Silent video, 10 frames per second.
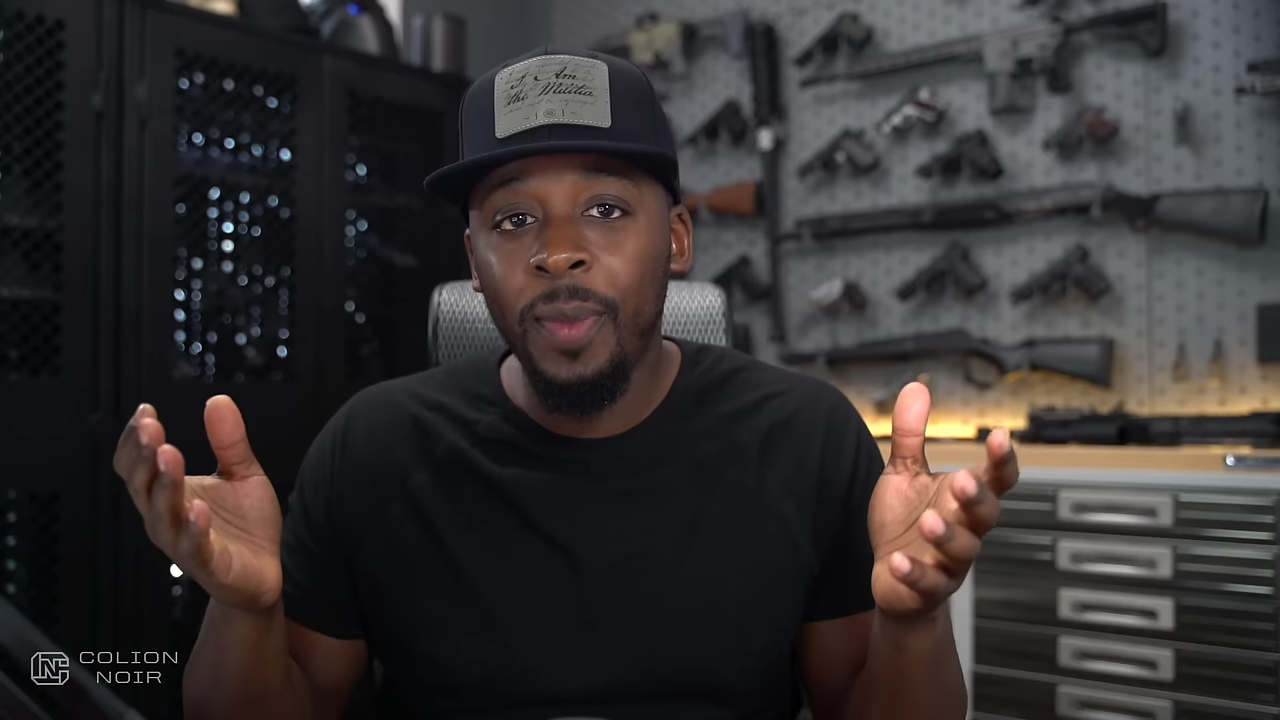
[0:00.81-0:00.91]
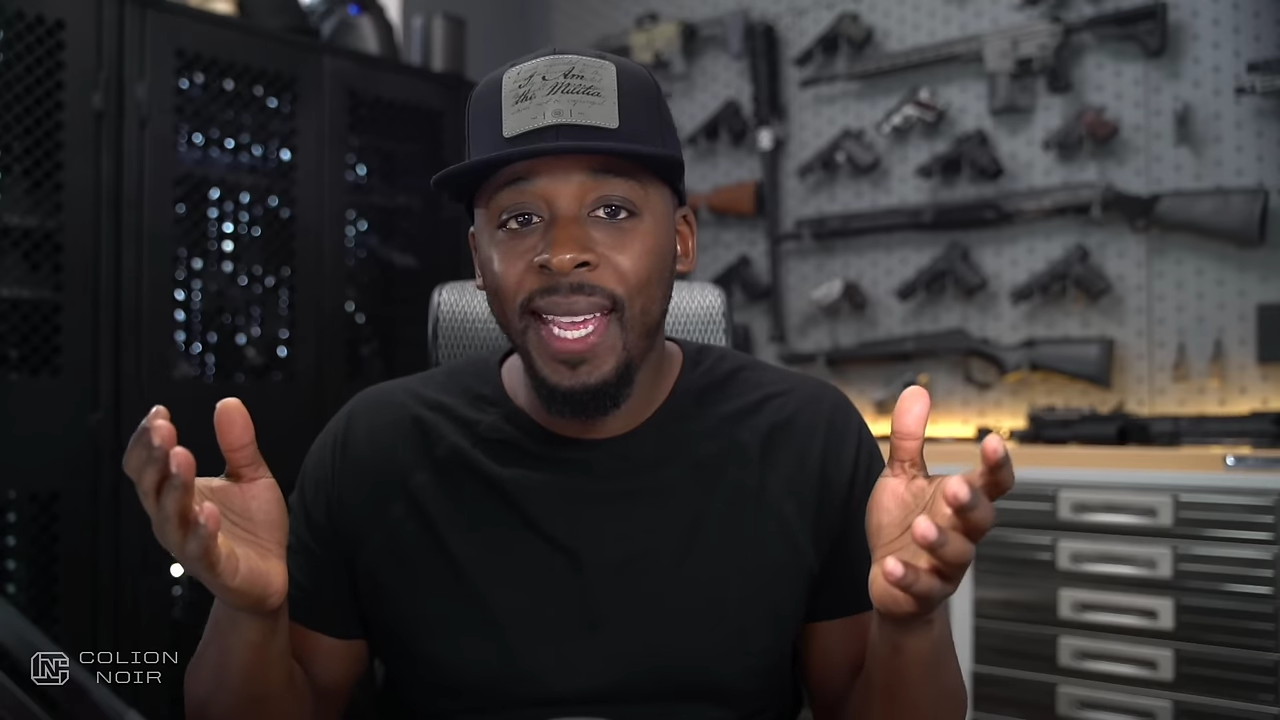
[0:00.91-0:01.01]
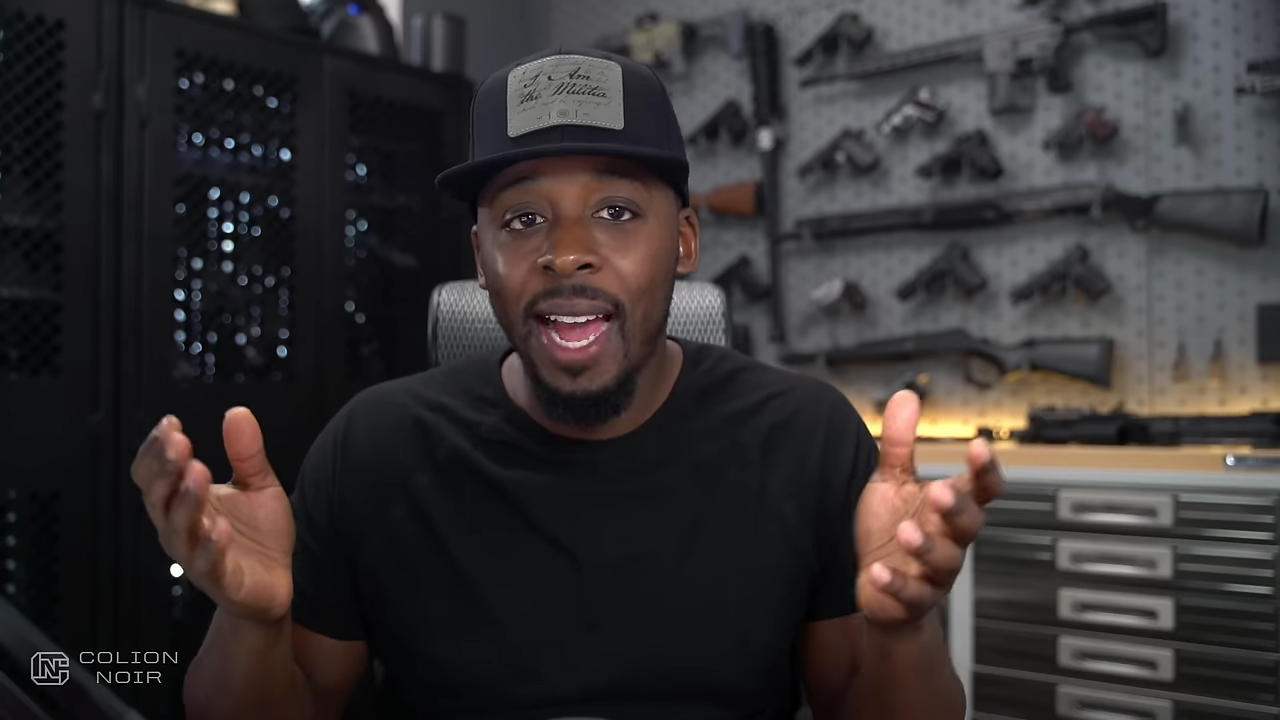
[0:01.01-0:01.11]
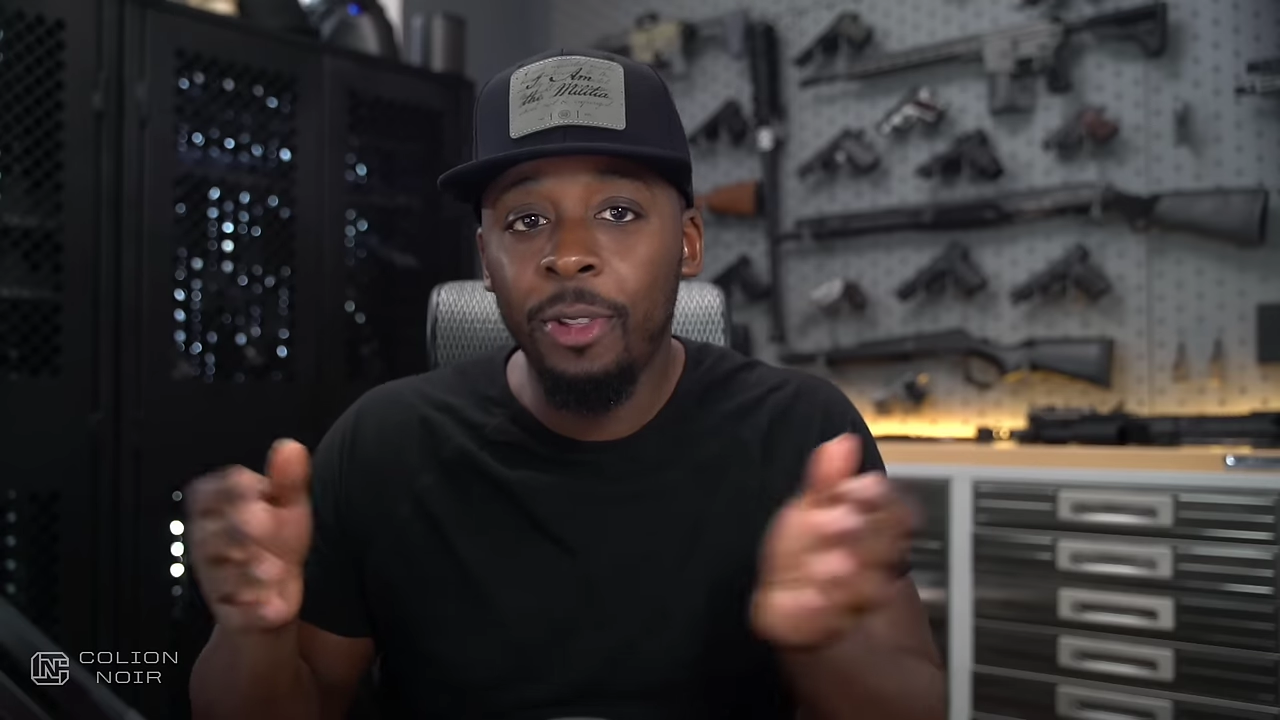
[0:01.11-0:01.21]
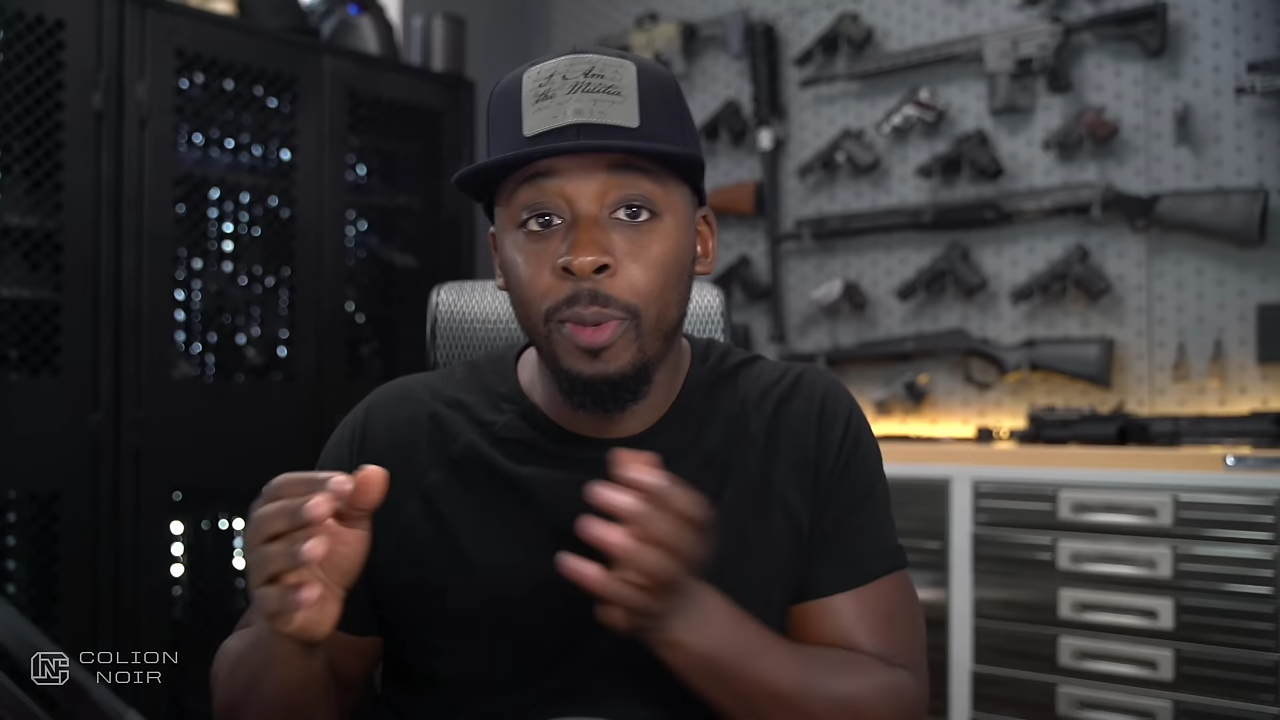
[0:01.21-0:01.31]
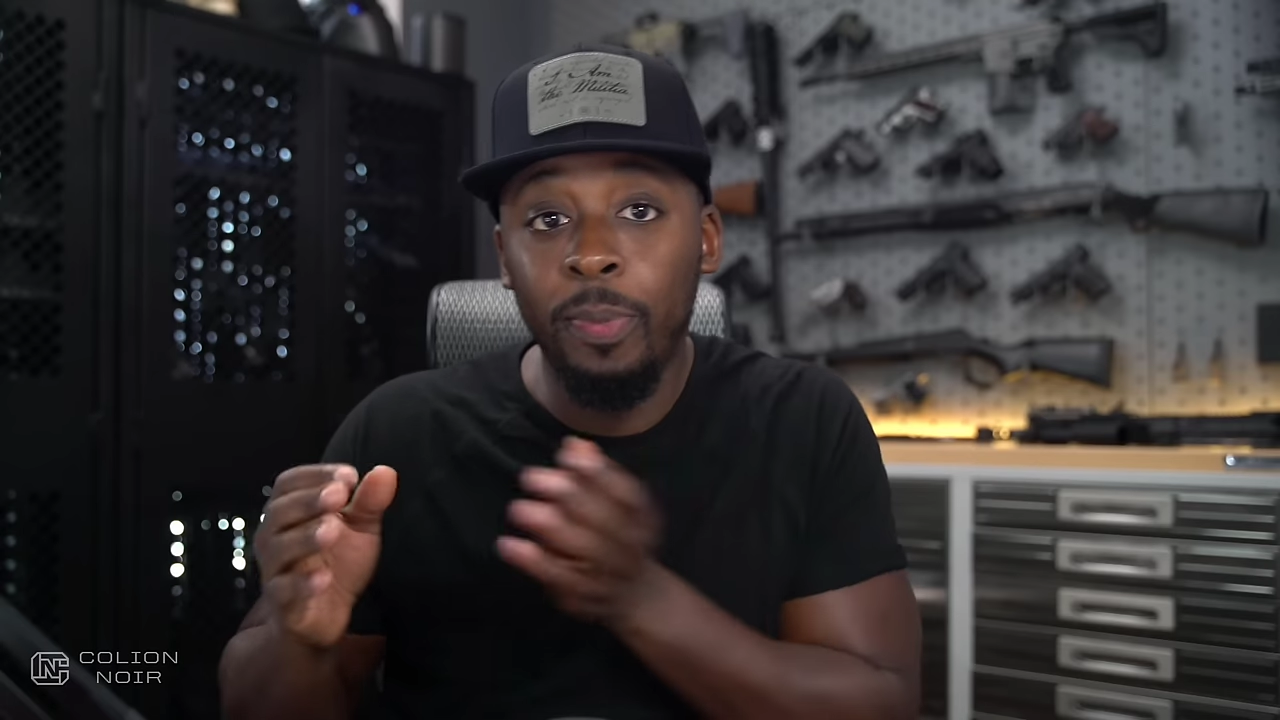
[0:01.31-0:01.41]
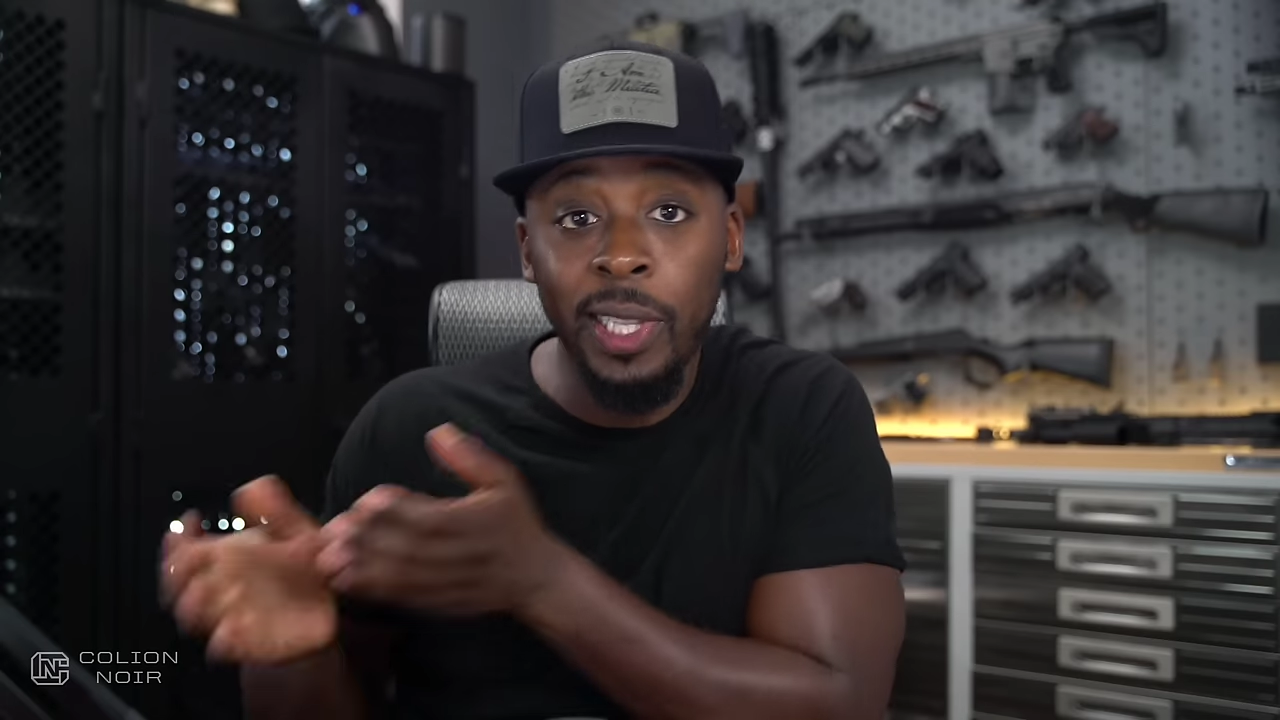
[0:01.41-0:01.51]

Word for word: to me how the